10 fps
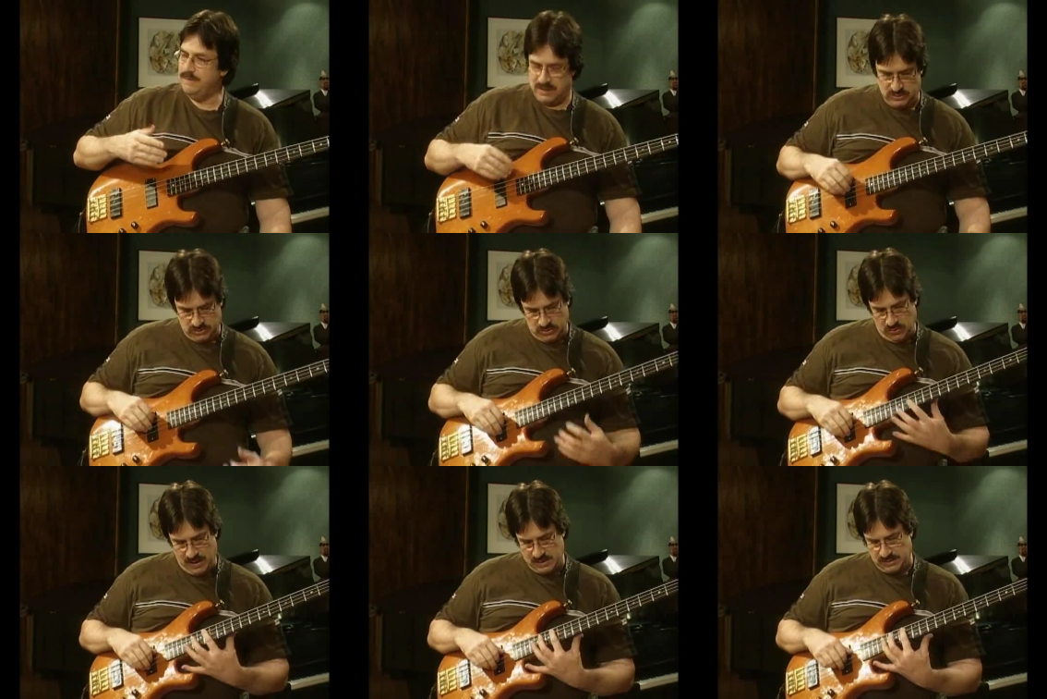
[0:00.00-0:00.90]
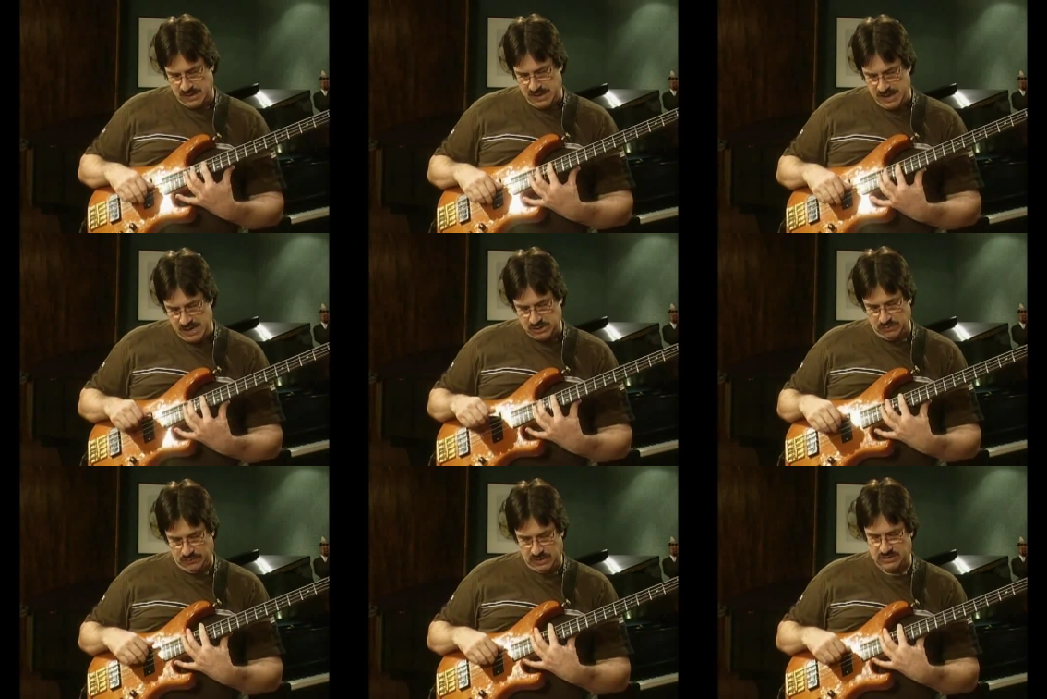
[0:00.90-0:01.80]
And so as a nature
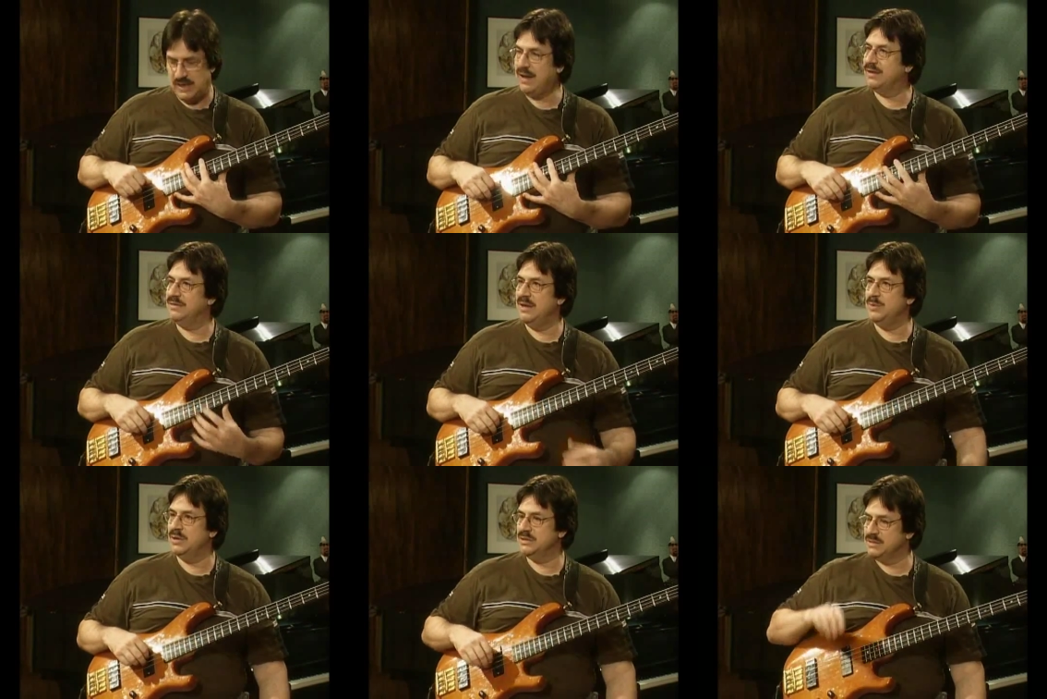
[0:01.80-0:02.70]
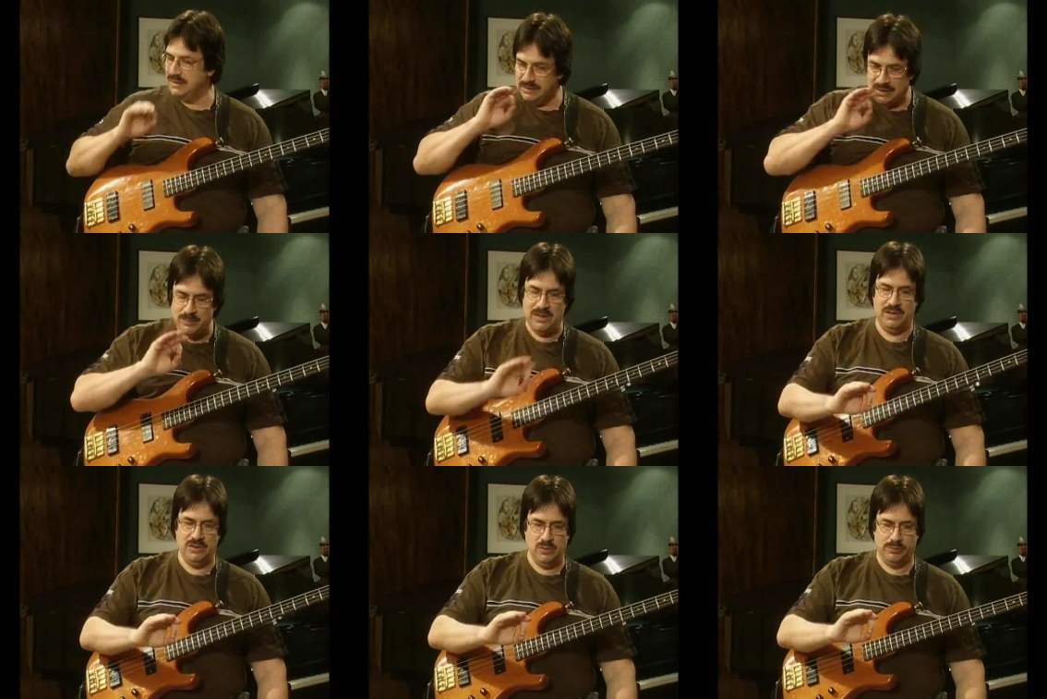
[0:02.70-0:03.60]
of things in academia, I say, let me
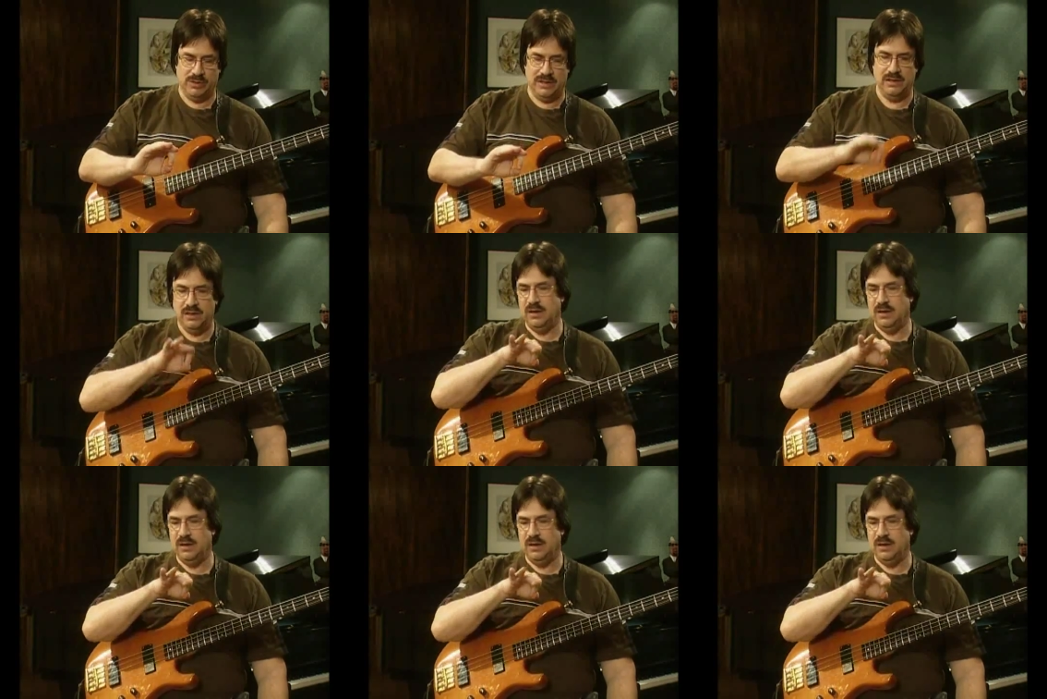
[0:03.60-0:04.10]
hear you play.